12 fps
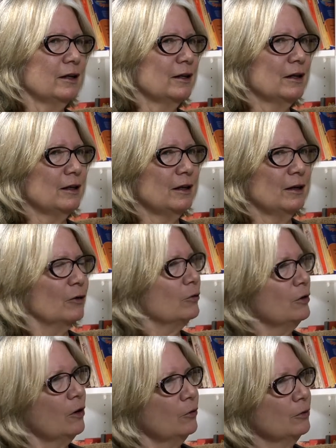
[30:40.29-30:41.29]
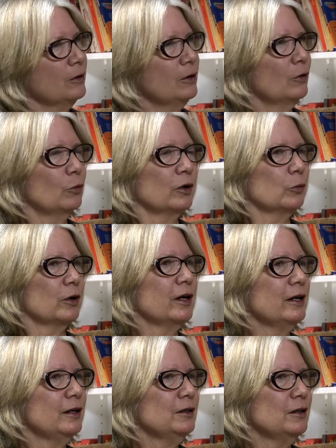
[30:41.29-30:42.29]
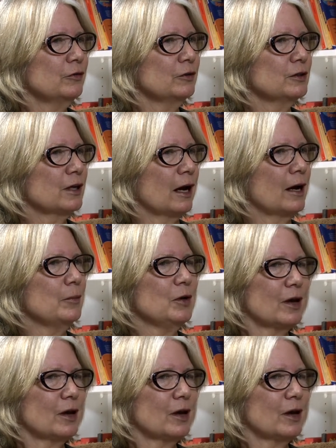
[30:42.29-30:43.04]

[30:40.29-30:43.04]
you know, we're in a different time.